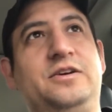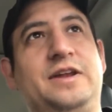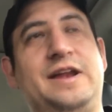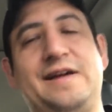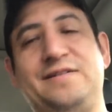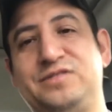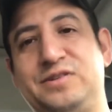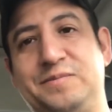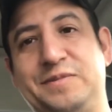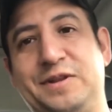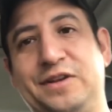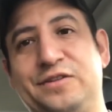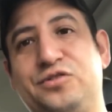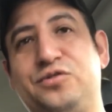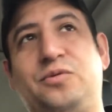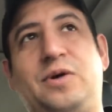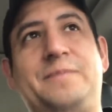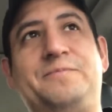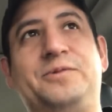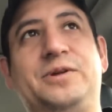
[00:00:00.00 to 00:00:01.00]
have something to
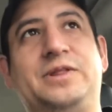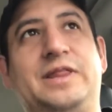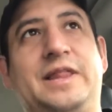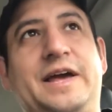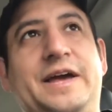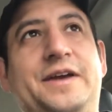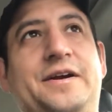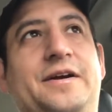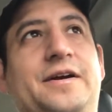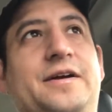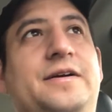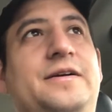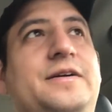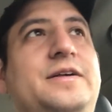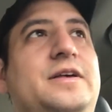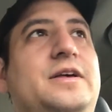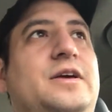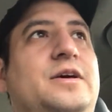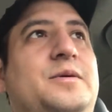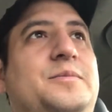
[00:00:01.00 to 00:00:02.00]
swap with later.
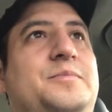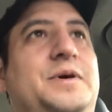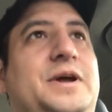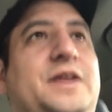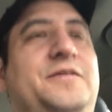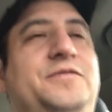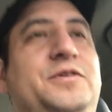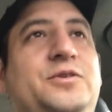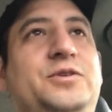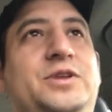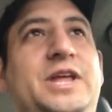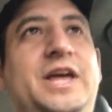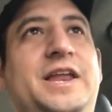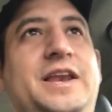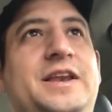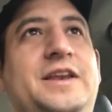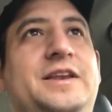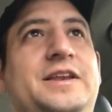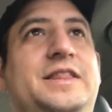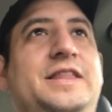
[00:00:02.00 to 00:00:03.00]
But if you
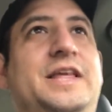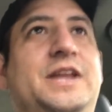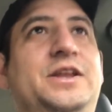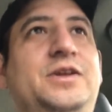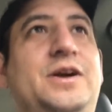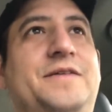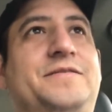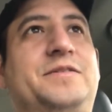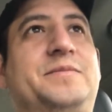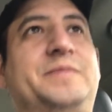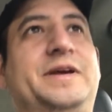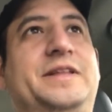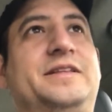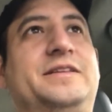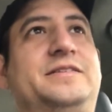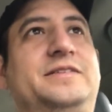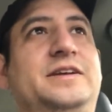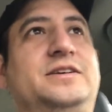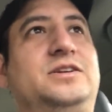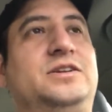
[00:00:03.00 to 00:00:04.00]
didn't, then you have to make the
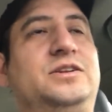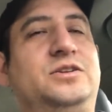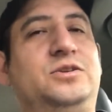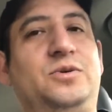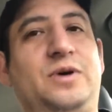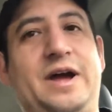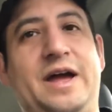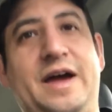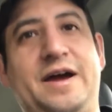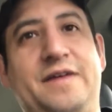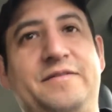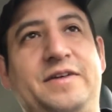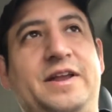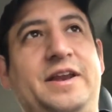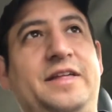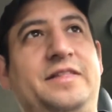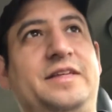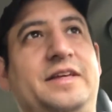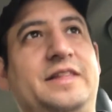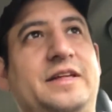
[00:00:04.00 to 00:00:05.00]
decision, do I have
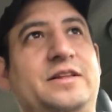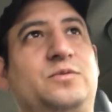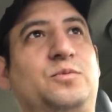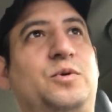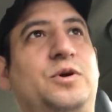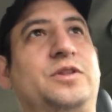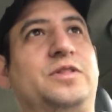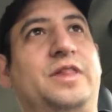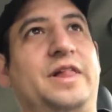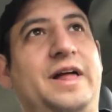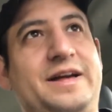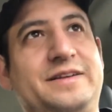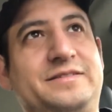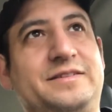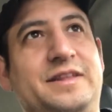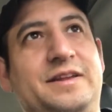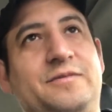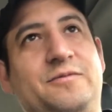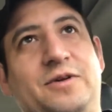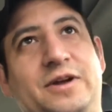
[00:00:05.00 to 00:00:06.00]
anything that's worth less
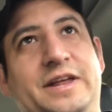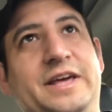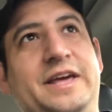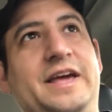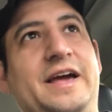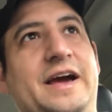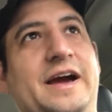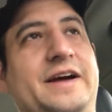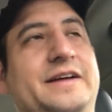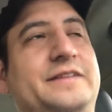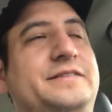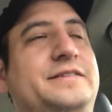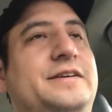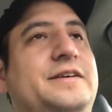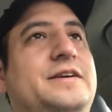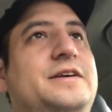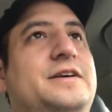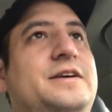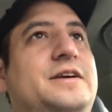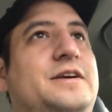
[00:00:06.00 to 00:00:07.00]
than what he has
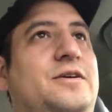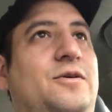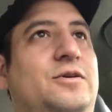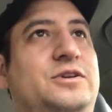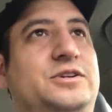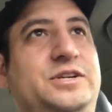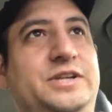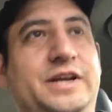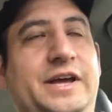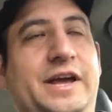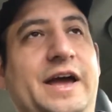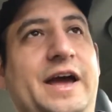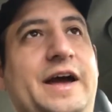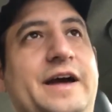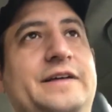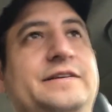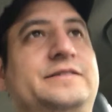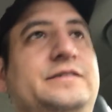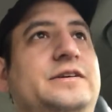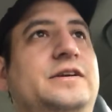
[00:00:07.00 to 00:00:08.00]
or she
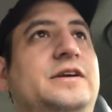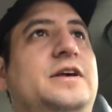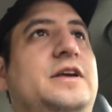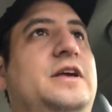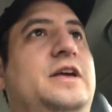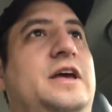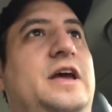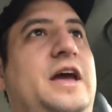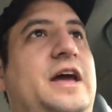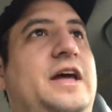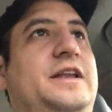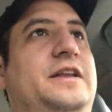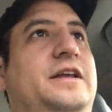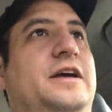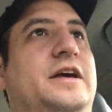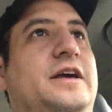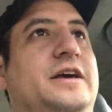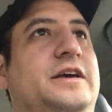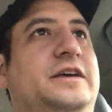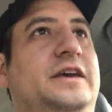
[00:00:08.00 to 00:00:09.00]
has, and
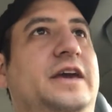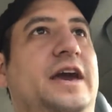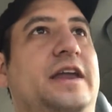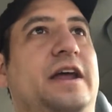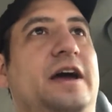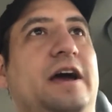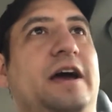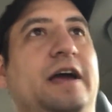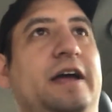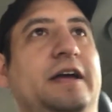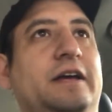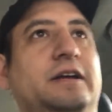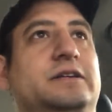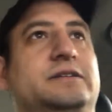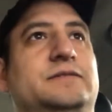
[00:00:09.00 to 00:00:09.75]
can I